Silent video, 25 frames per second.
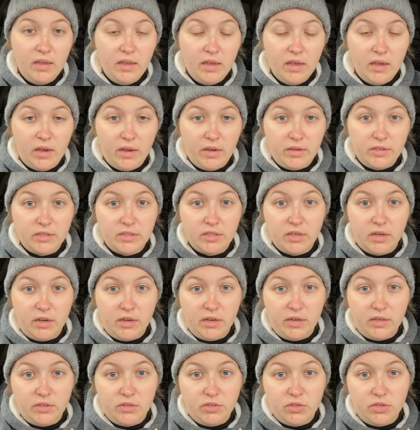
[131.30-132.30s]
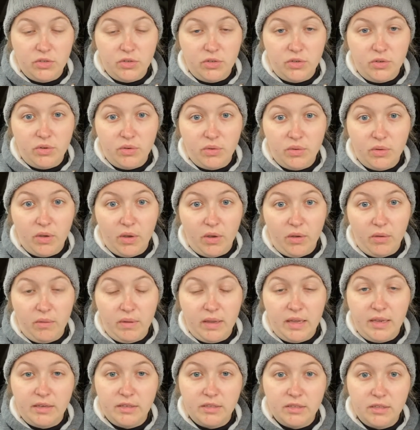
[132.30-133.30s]
I started to go
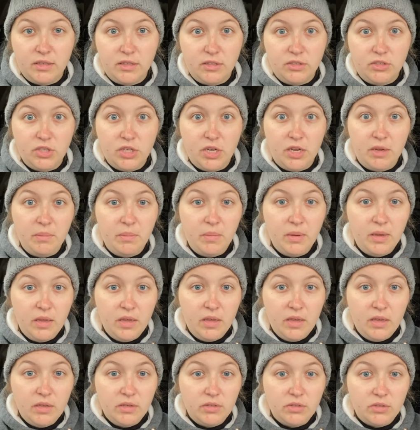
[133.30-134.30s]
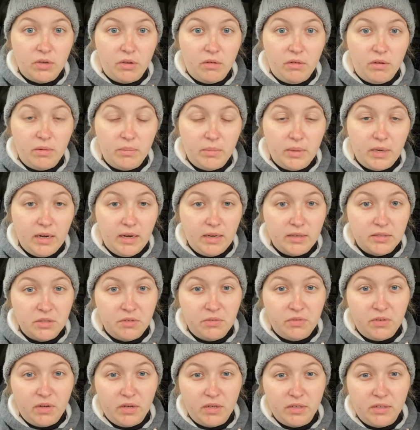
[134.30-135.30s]
into the gym. So I'm
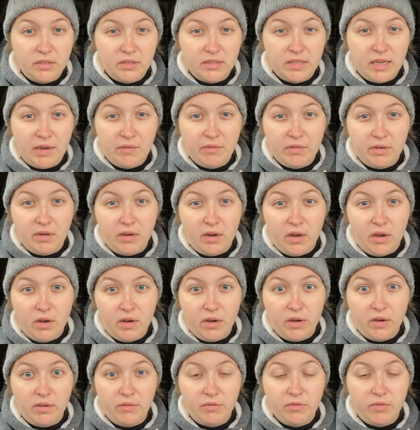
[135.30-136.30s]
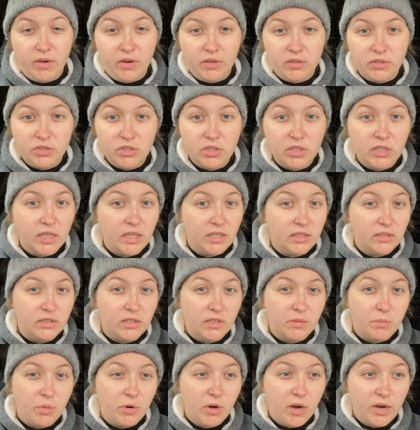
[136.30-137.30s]
classified as having high functioning
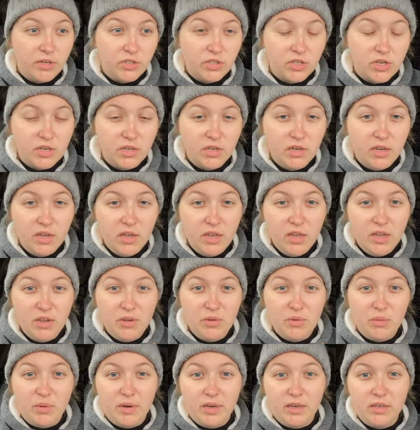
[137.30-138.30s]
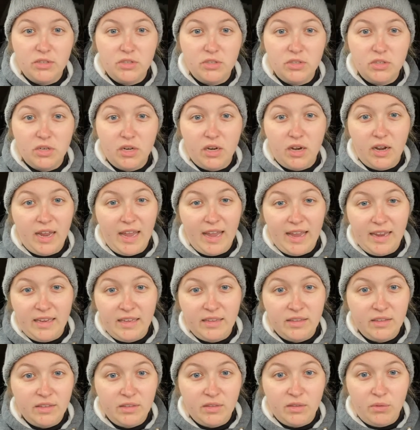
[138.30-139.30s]
depression, which I hate
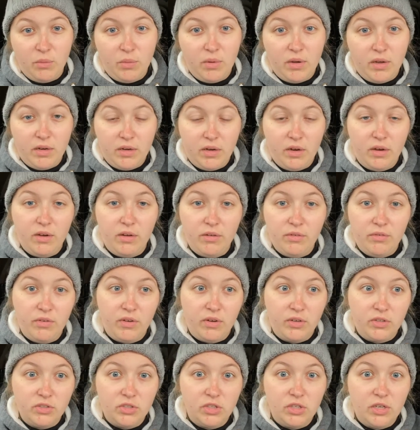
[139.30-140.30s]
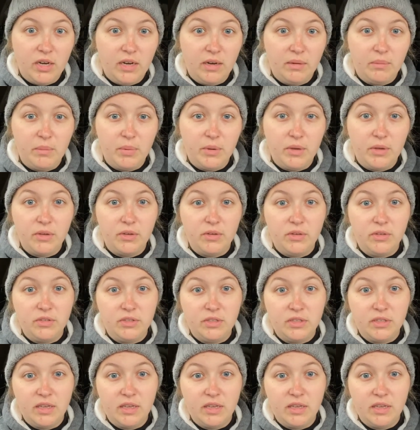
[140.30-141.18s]
the word high functioning, because